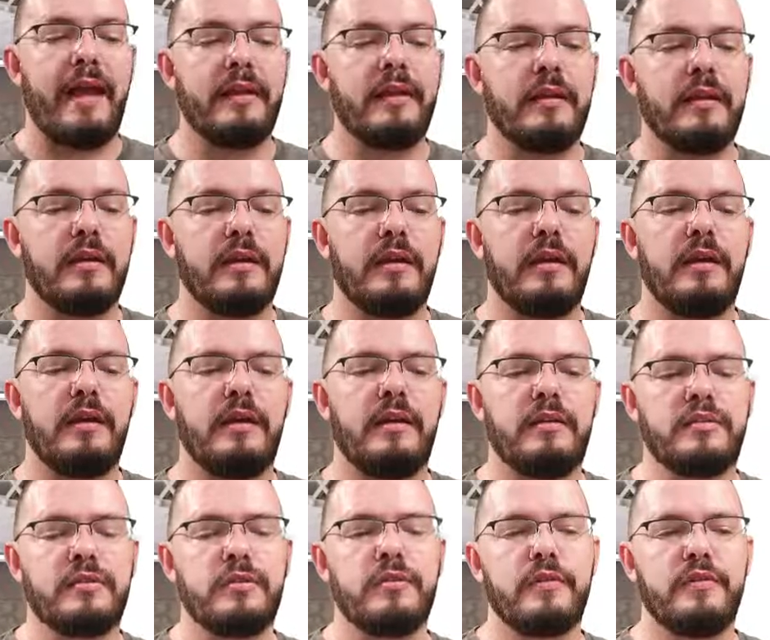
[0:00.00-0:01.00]
a
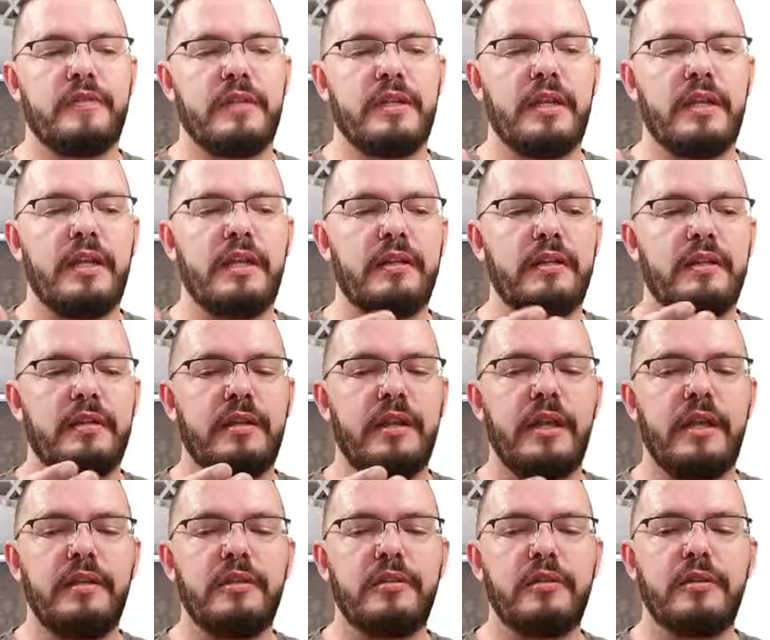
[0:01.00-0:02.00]
sort of an
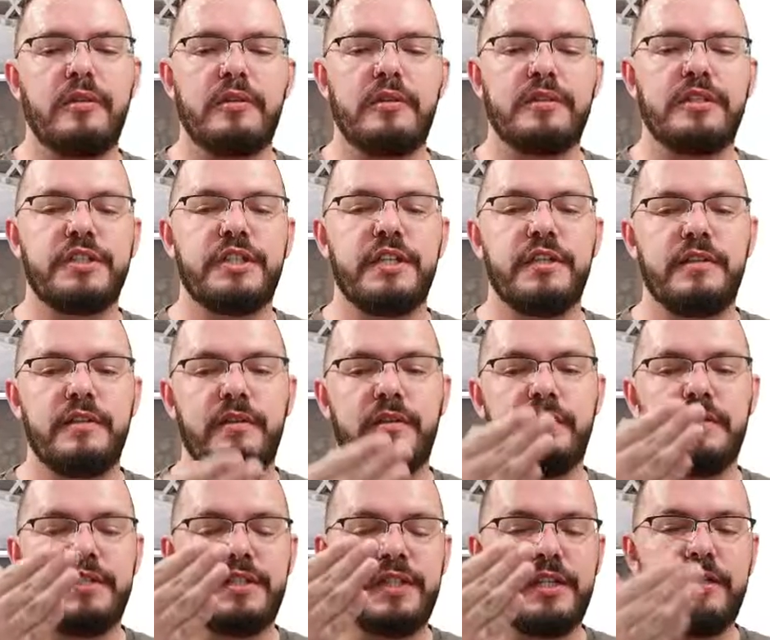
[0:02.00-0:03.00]
internal
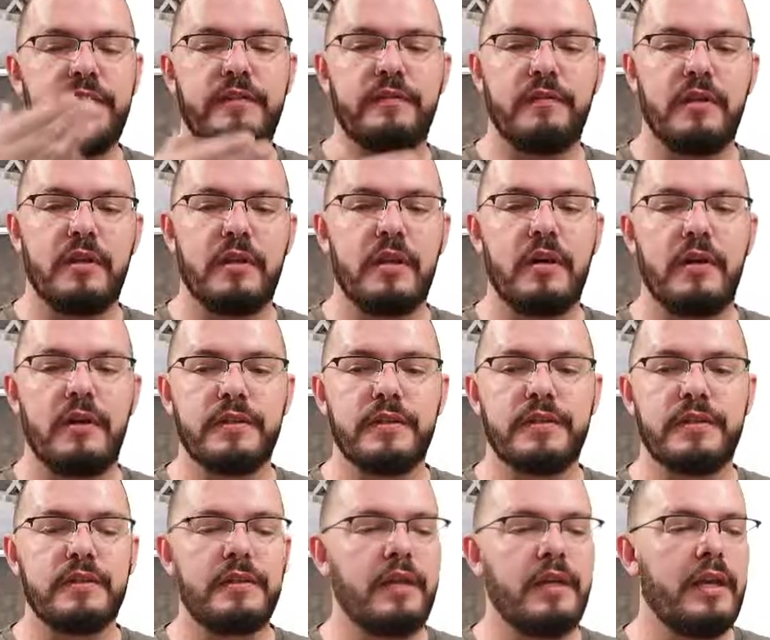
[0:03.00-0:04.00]
sheet of
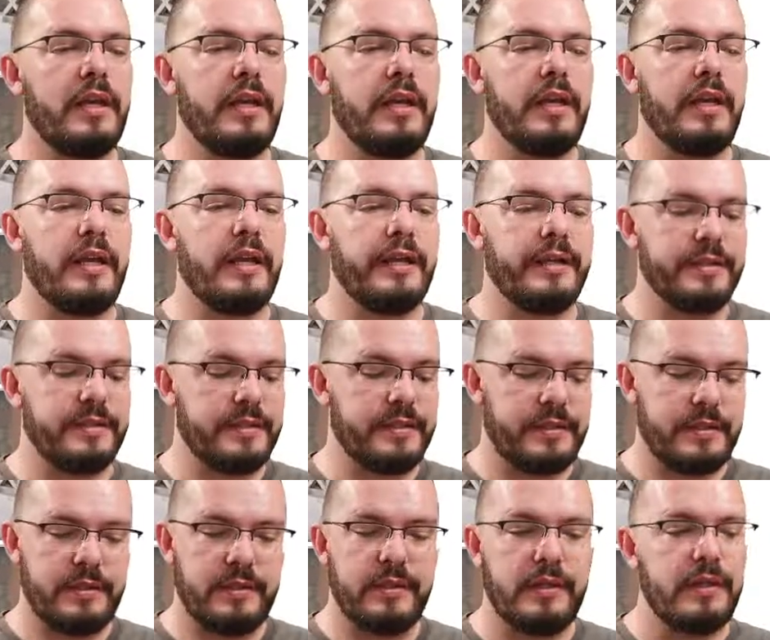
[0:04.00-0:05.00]
glass,
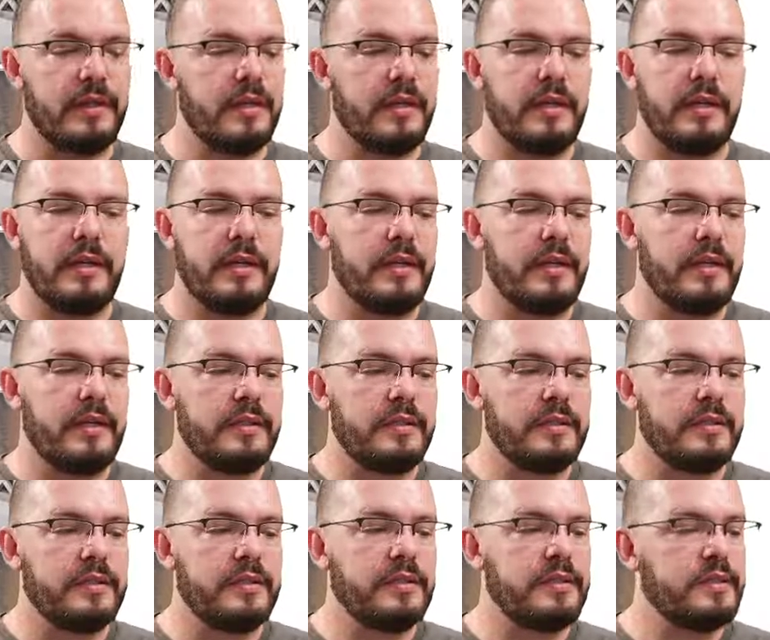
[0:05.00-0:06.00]
is
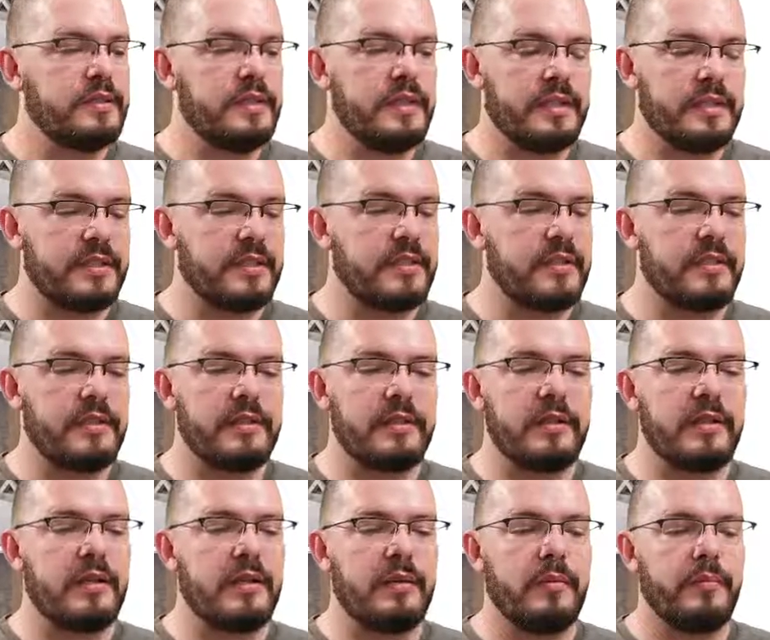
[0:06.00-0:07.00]
just
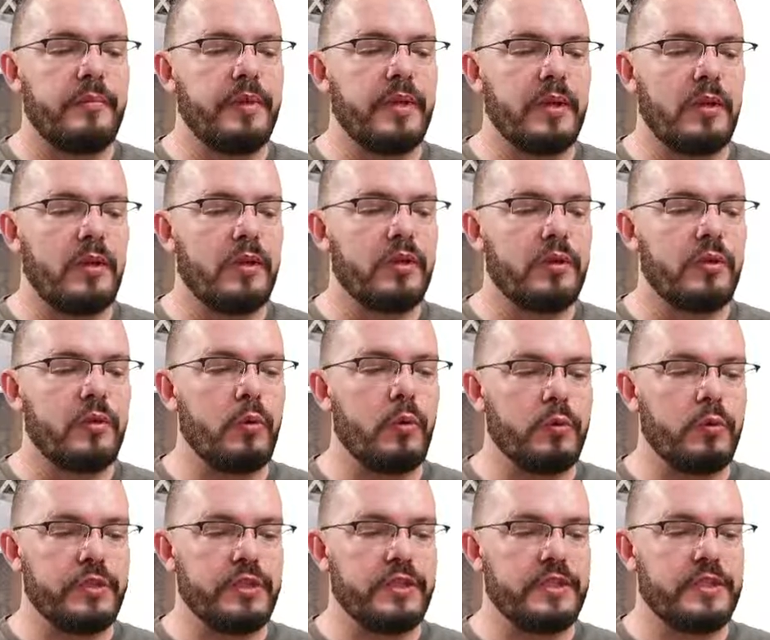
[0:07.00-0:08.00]
beyond
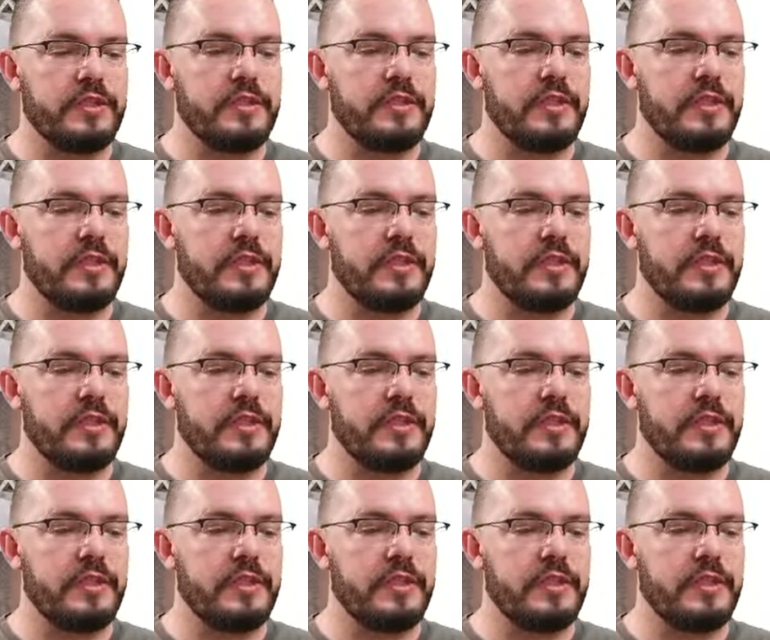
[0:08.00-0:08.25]
gorgeous.